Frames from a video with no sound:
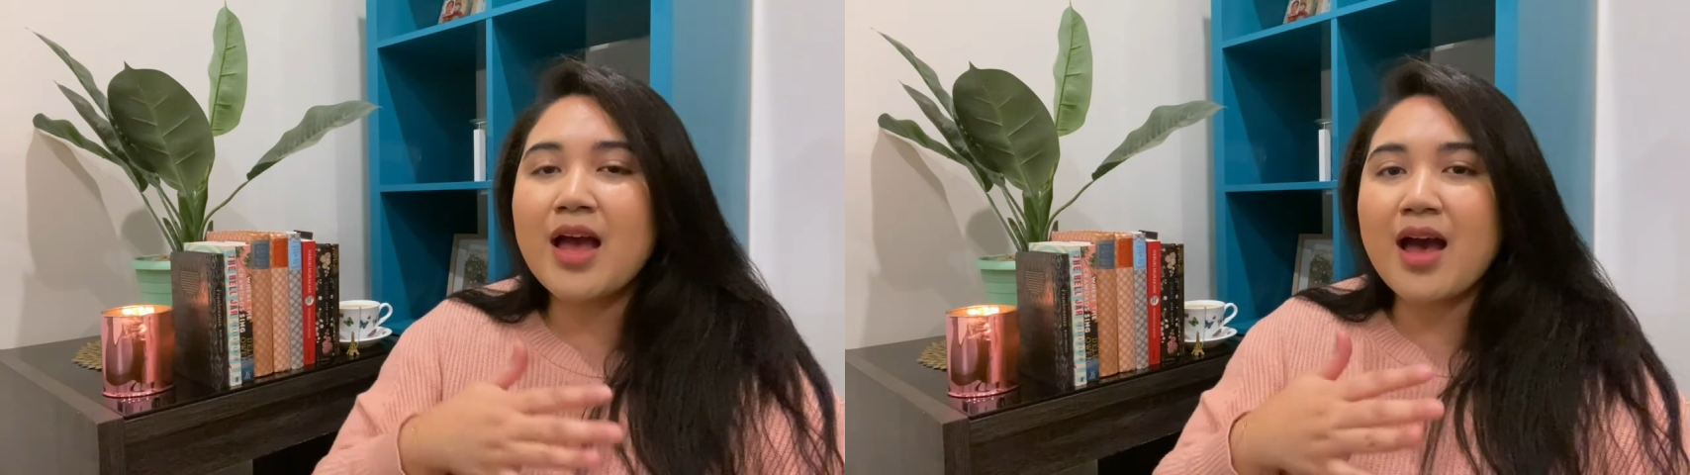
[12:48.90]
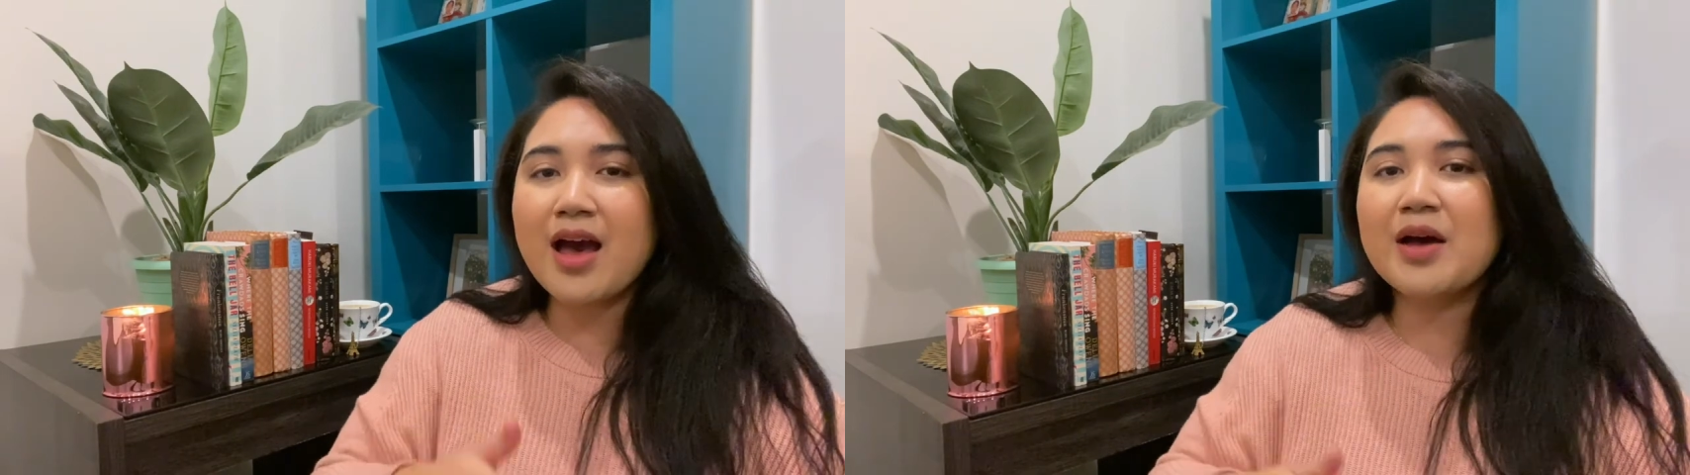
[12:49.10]

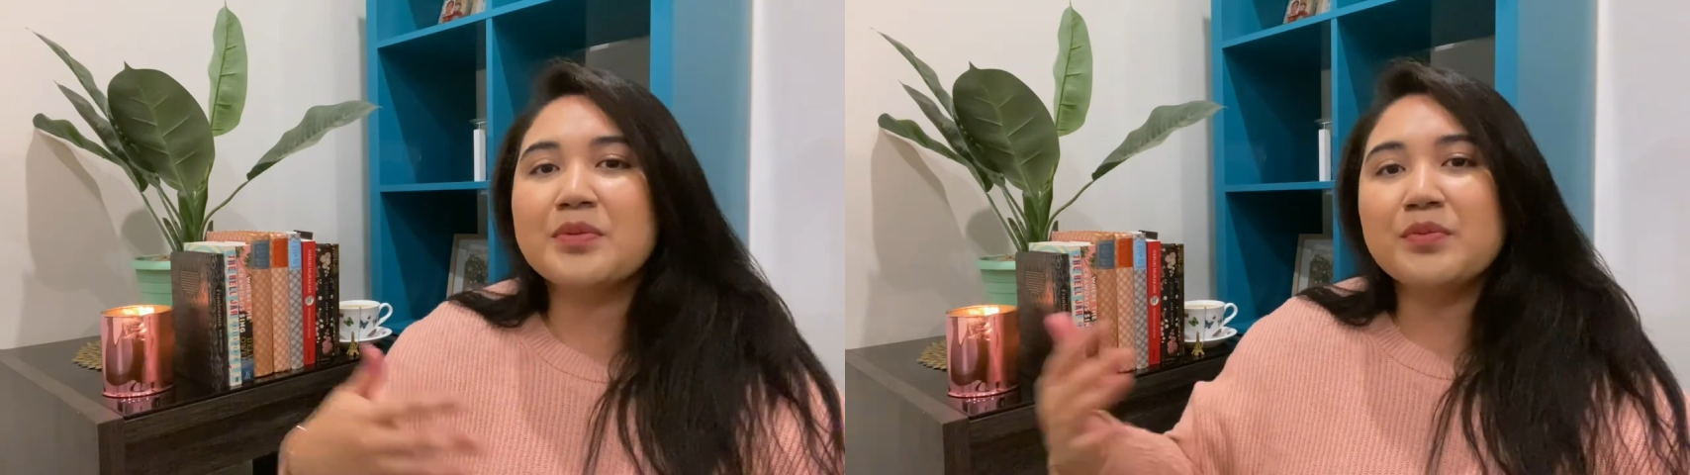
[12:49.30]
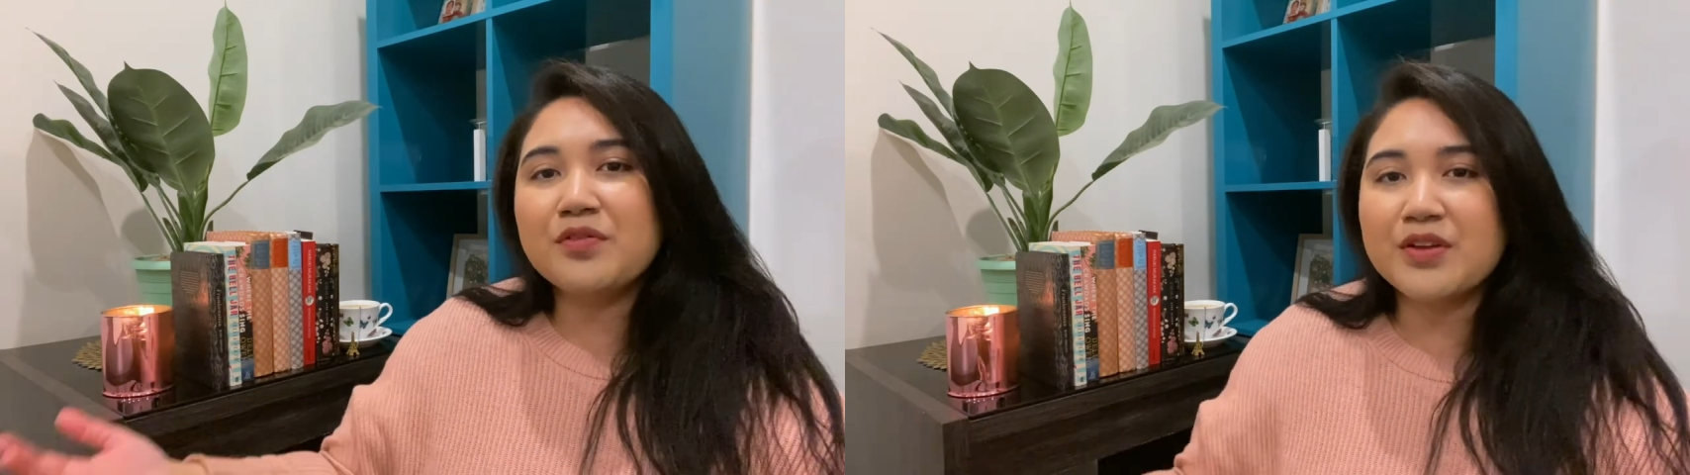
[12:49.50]

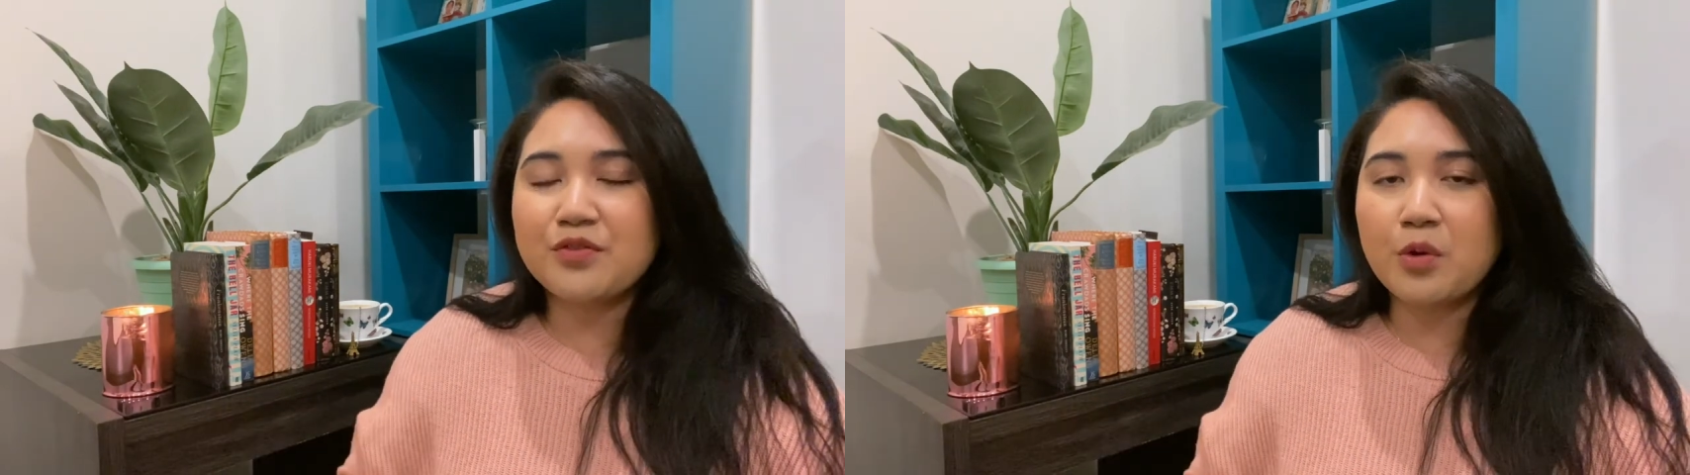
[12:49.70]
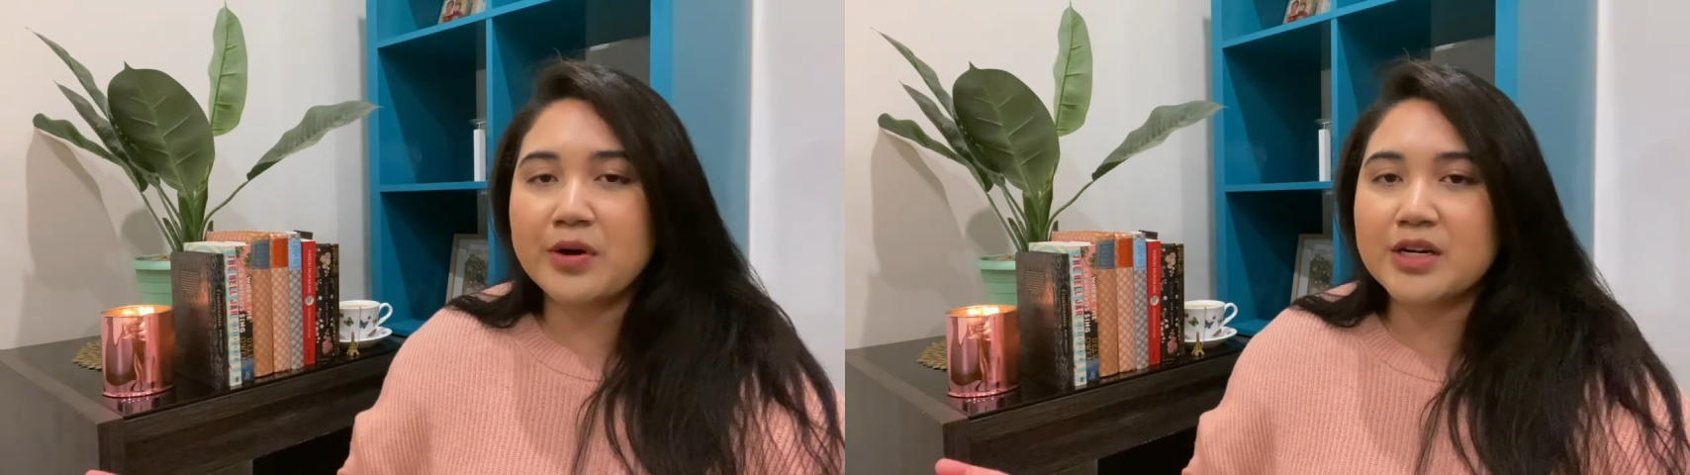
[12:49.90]
But moving
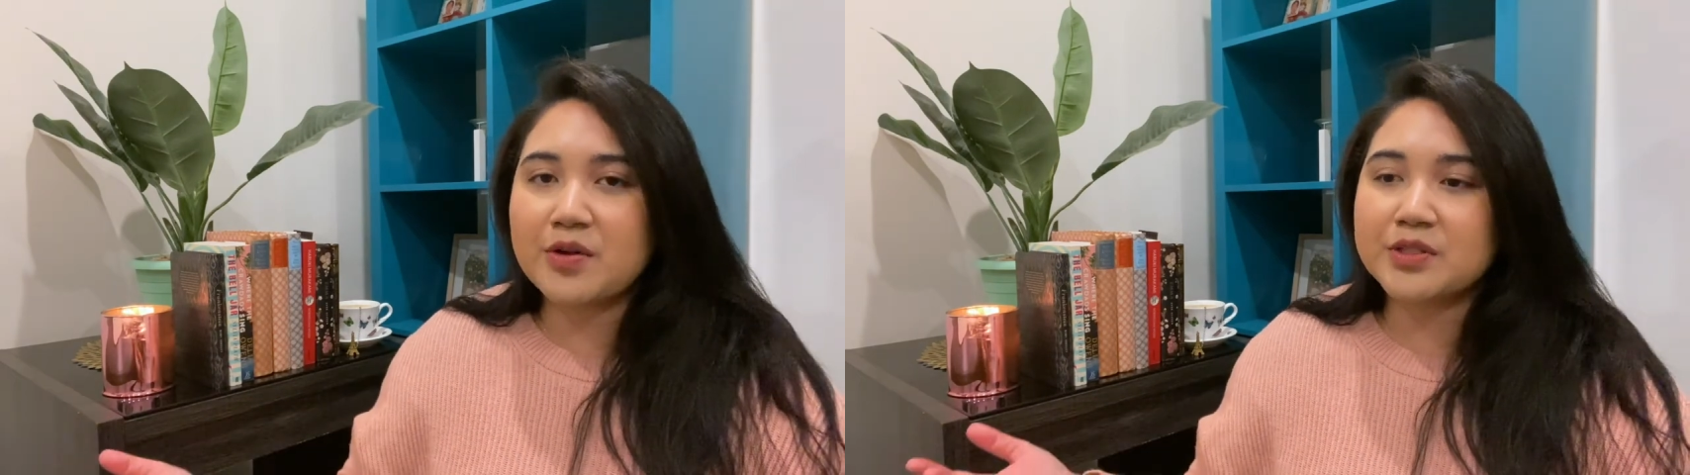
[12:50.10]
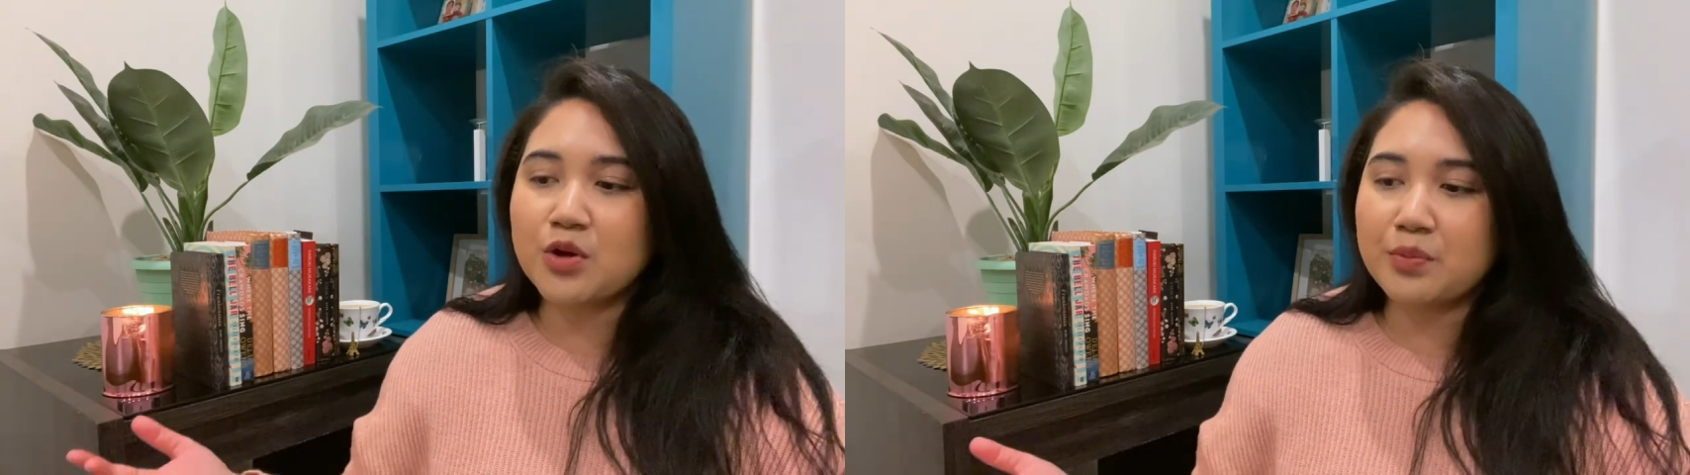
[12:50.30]
forward, I
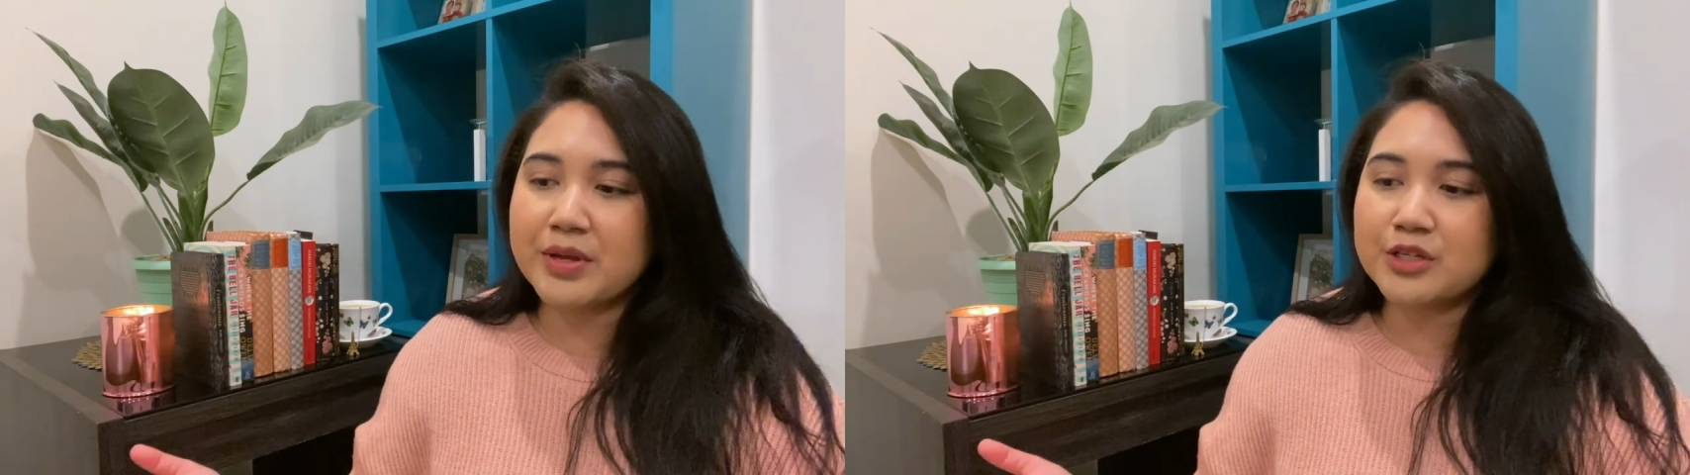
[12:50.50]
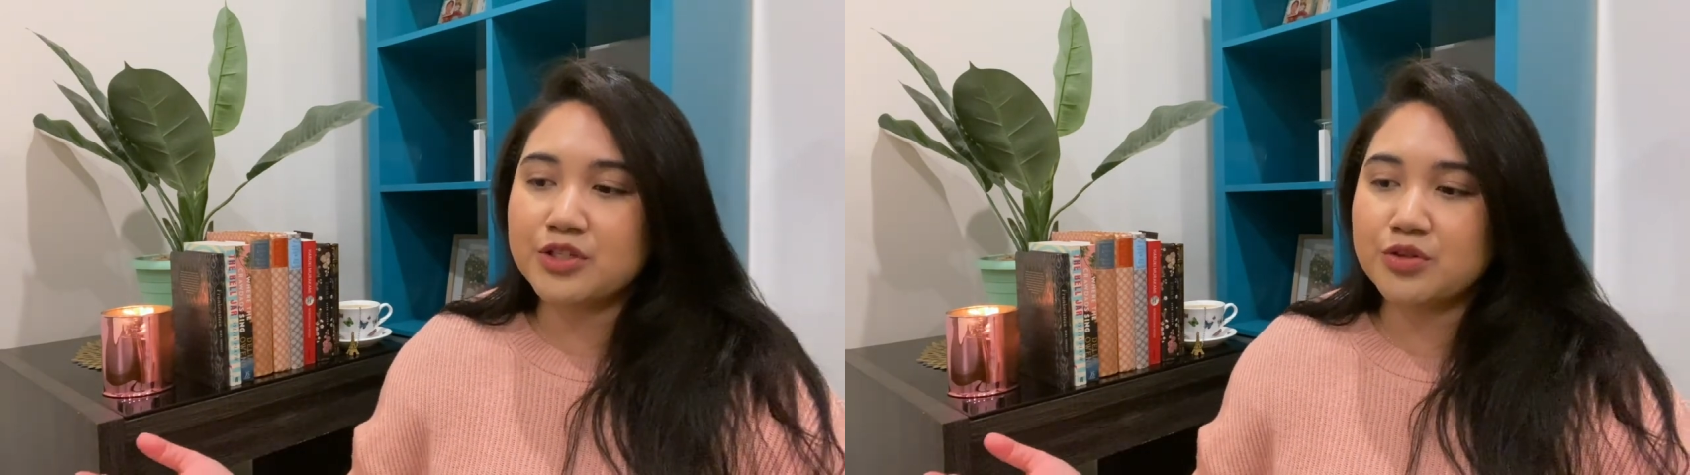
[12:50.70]
was
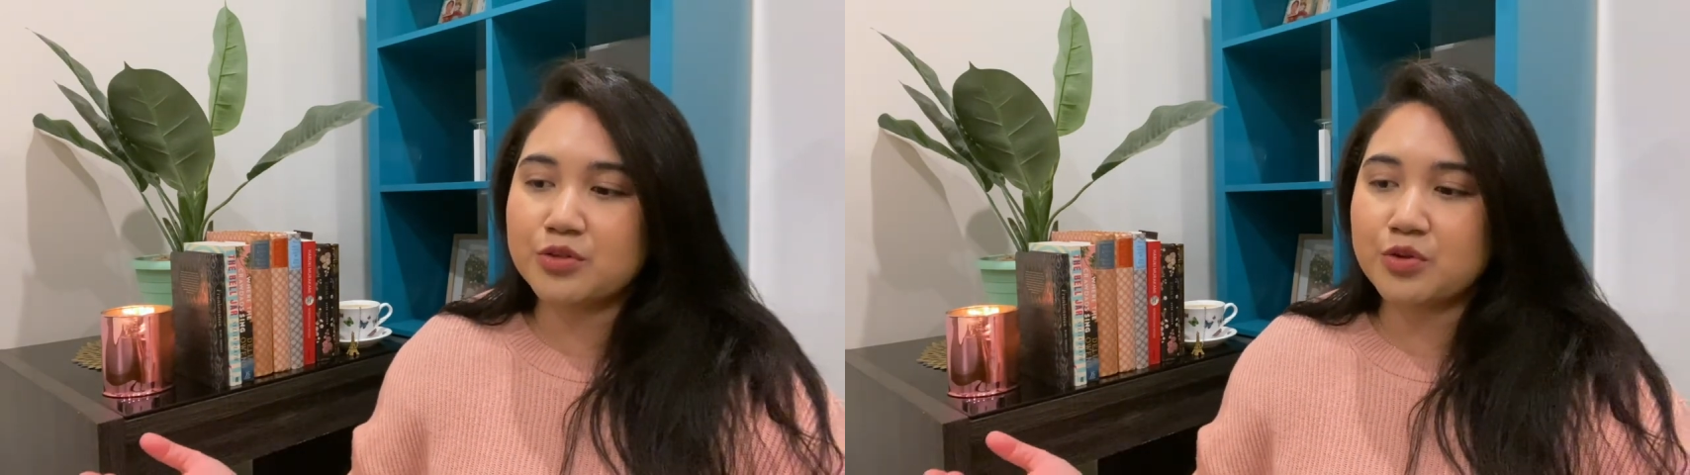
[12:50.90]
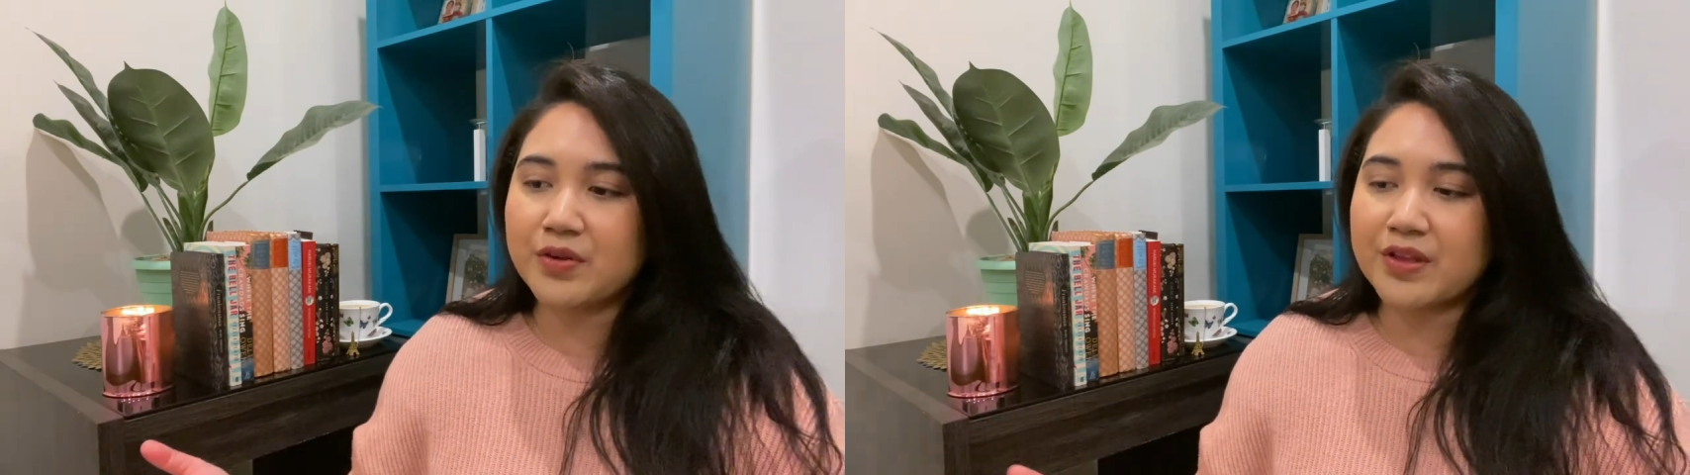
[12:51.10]
hoping to sort